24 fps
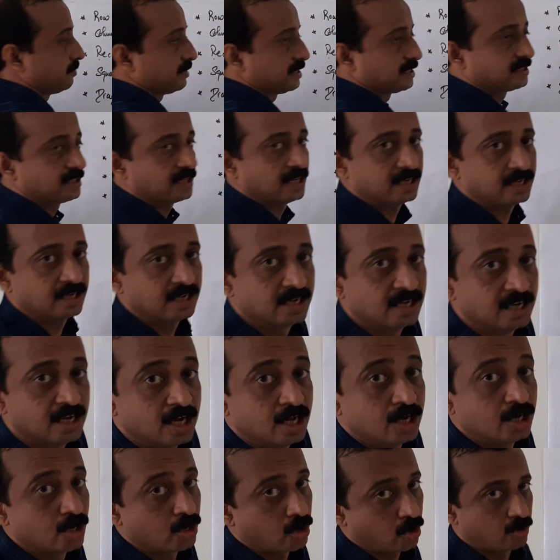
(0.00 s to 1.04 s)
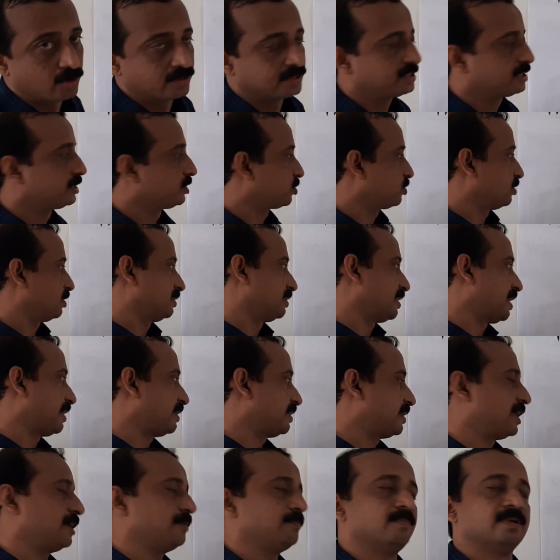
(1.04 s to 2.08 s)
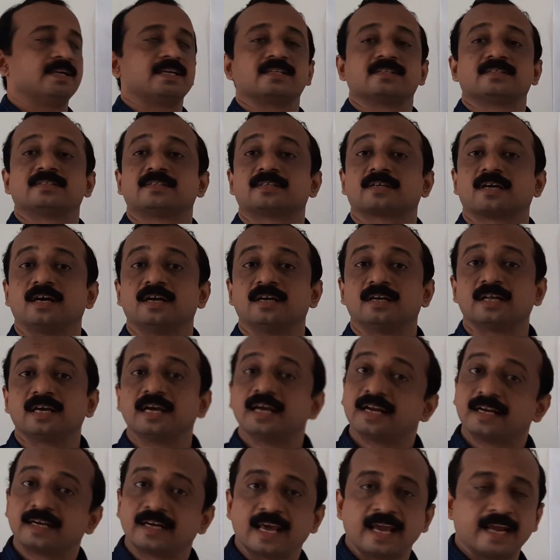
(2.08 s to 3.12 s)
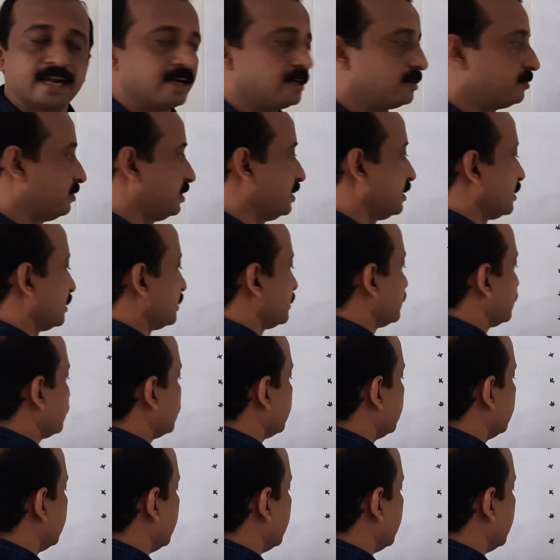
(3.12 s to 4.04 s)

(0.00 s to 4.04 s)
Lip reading: elements are non-zero. That type matrix is called a diagonal matrix.